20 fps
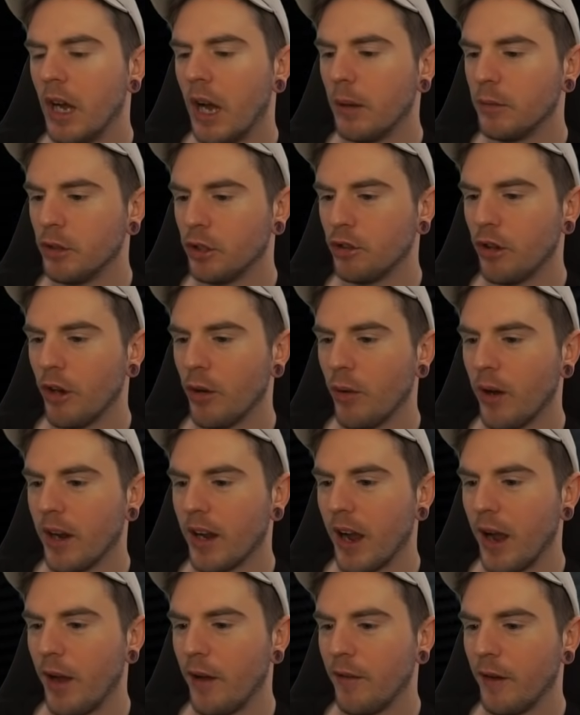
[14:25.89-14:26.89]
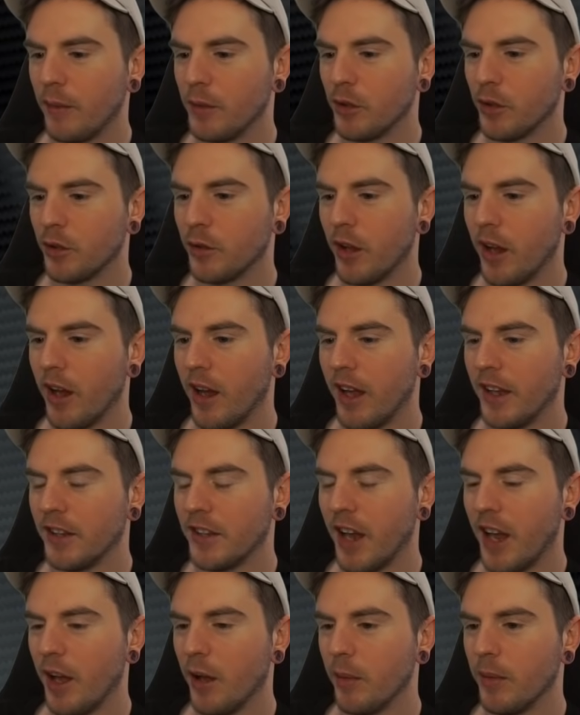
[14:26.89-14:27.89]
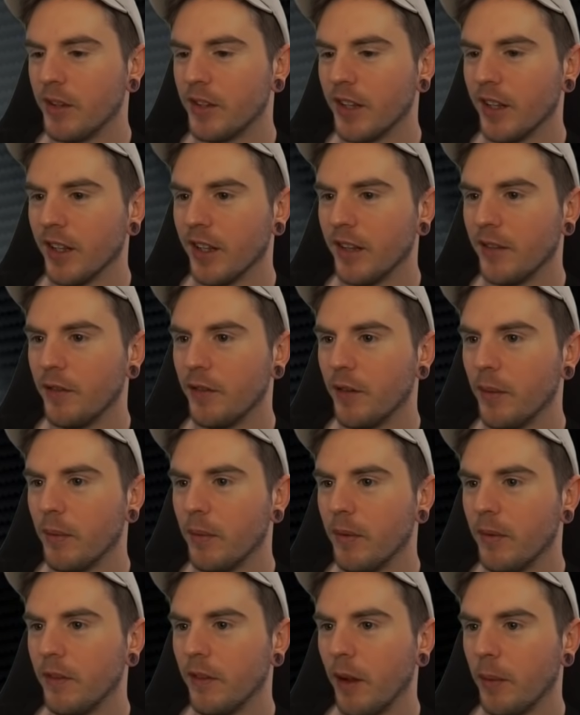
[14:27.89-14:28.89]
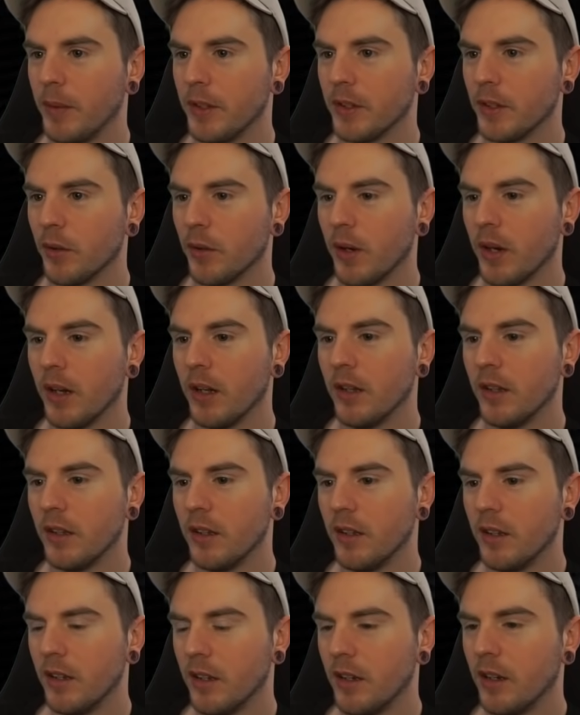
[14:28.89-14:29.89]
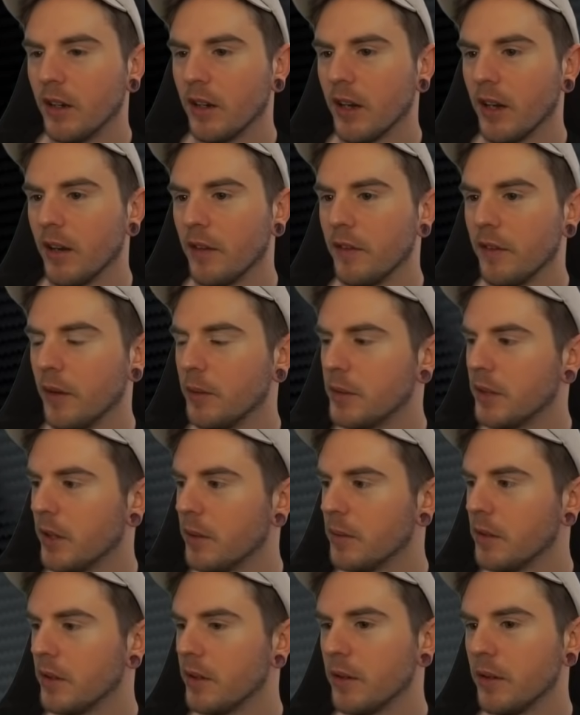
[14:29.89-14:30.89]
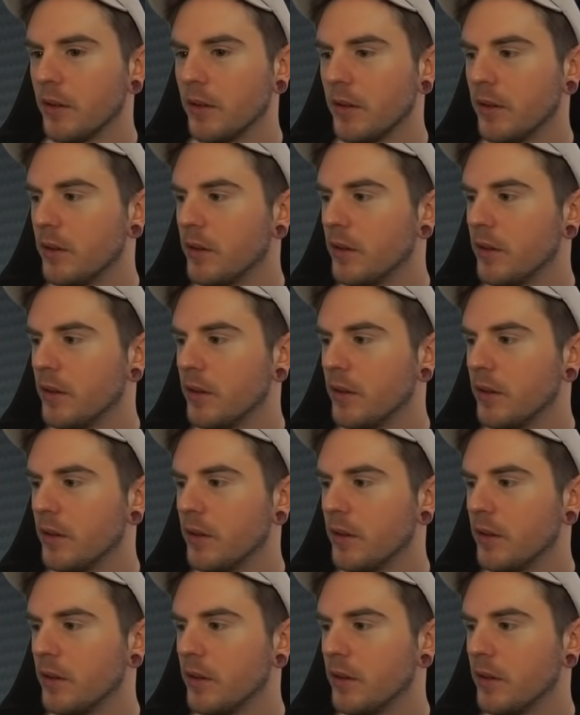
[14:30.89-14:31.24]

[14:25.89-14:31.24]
I'm just trying to work out if I'm just entitlement tilted from flopping so well. Okay, flops top 2.